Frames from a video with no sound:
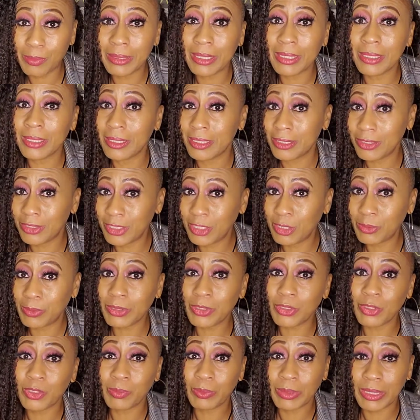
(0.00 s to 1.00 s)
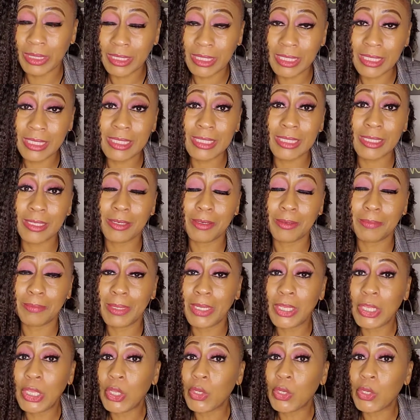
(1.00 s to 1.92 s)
because she's been spilling some